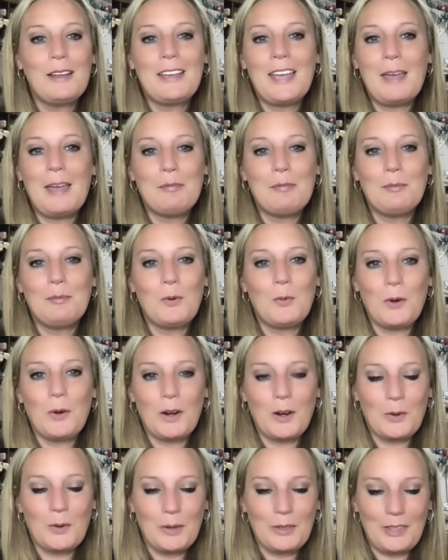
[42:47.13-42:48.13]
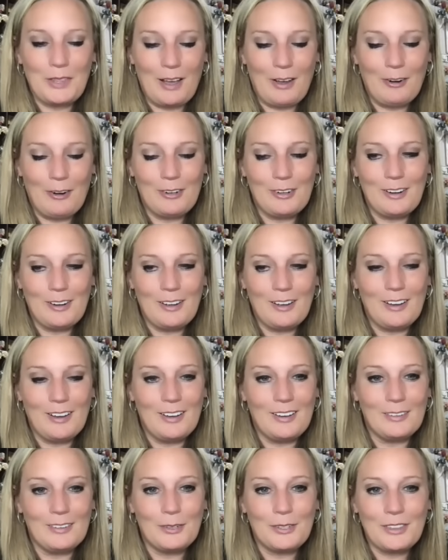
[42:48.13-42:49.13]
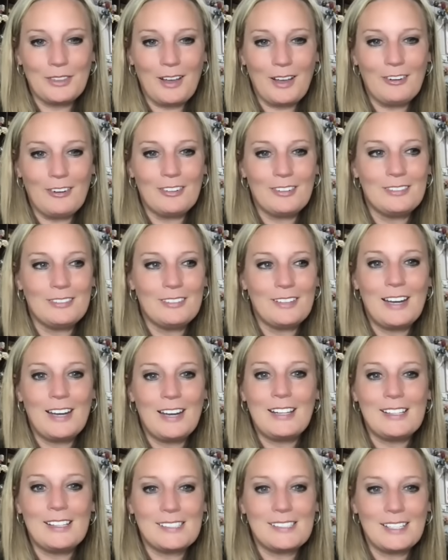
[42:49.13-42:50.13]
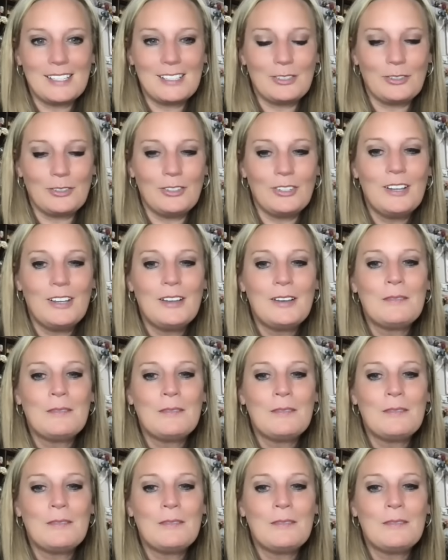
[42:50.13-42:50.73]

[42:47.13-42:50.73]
capable work without any signal.